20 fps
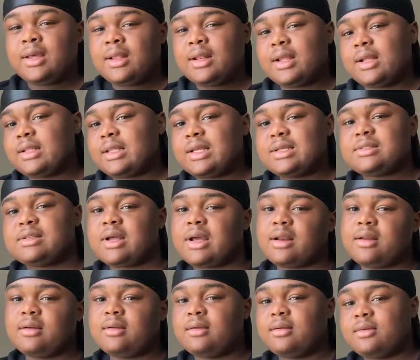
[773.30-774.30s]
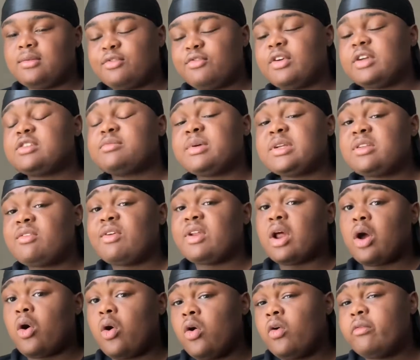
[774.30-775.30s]
like that's not a, first, especially with
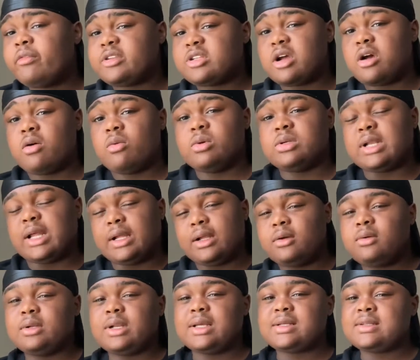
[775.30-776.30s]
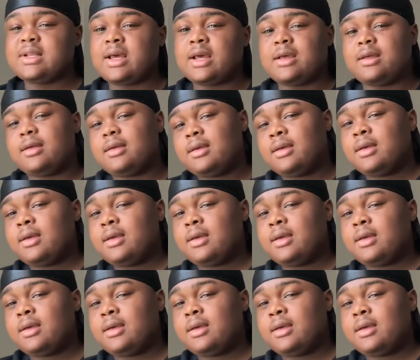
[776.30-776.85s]
the earth tone one, like, oh, that's not